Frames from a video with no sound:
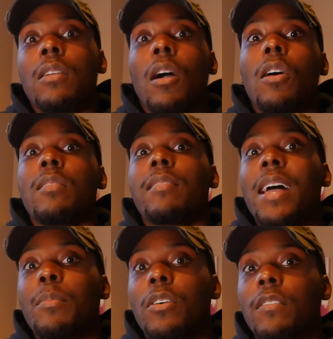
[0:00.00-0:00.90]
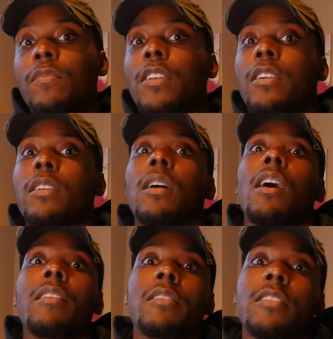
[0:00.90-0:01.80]
on top of their
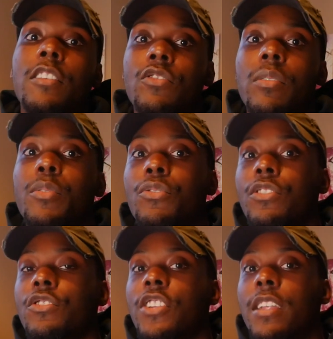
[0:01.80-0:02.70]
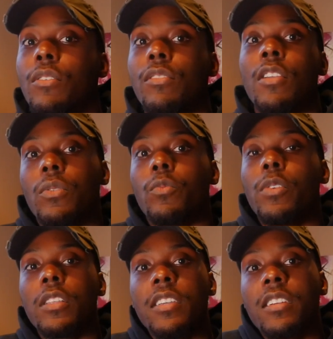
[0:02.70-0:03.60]
other distribution channels
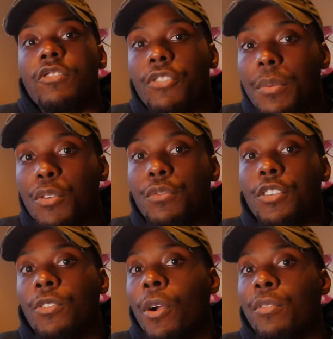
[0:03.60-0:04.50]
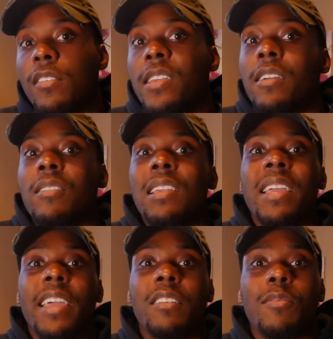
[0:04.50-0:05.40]
really contribute to gross sales
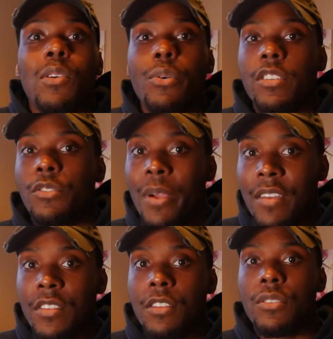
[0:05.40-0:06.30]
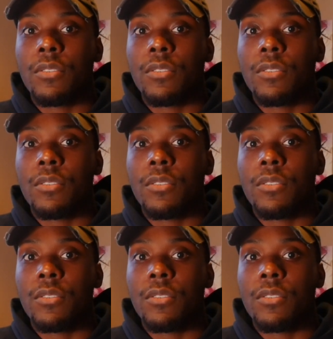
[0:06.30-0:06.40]
and of course revenue.